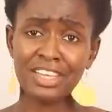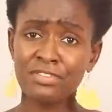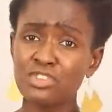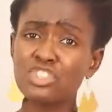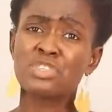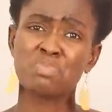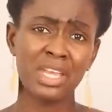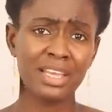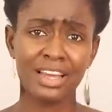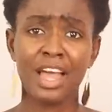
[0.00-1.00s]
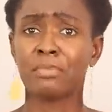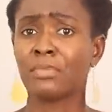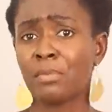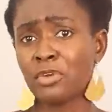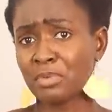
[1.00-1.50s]
if you just big,
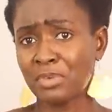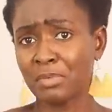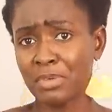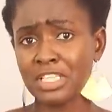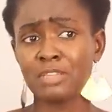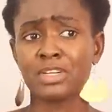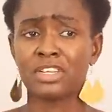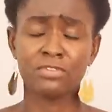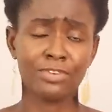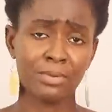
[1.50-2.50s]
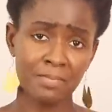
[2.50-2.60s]
I'm, I'm not a big person, but if, you,